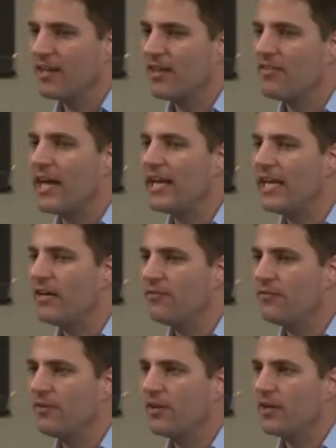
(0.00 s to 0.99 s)
that
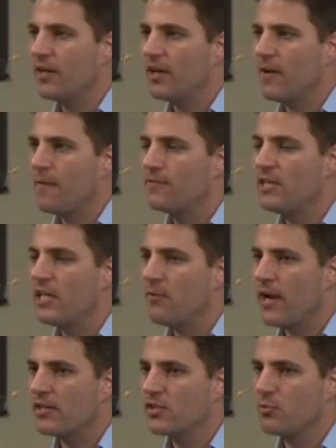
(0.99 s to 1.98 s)
if
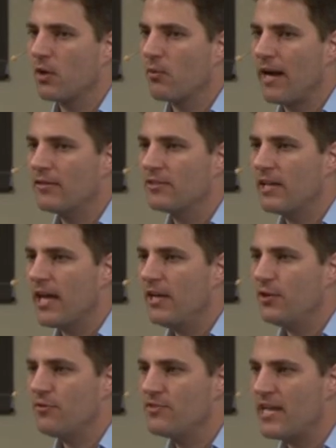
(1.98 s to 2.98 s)
T-Rexes were around today,
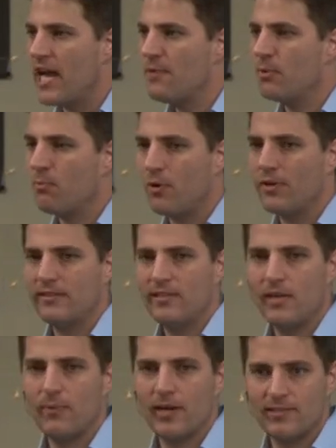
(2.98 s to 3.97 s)
your dad would want a
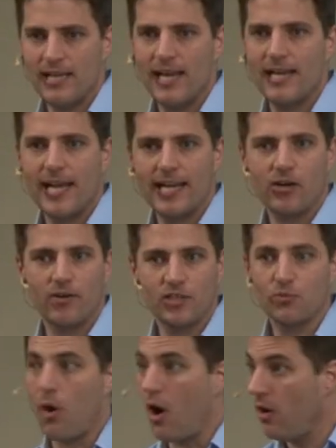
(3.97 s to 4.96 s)
T-Rex head hanging on his
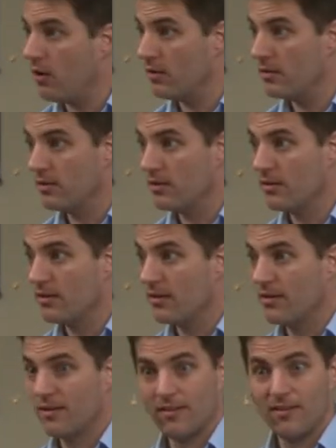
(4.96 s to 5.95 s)
wall?
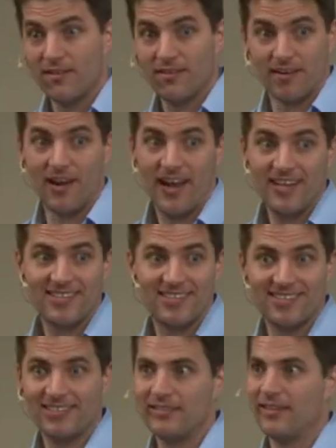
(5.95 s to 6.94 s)
Right?
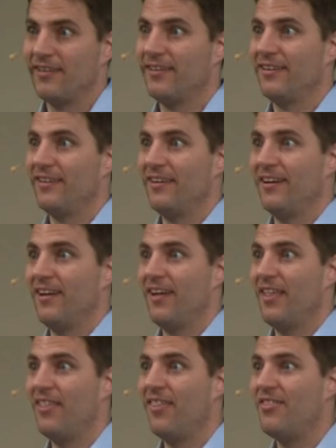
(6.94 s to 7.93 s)

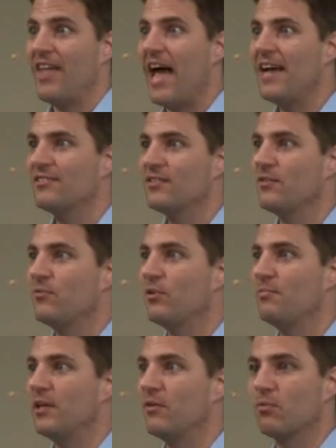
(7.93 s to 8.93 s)
That
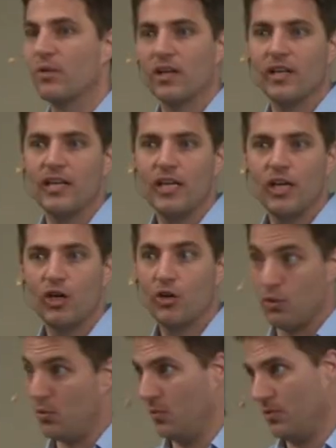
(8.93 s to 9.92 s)
would be really cool.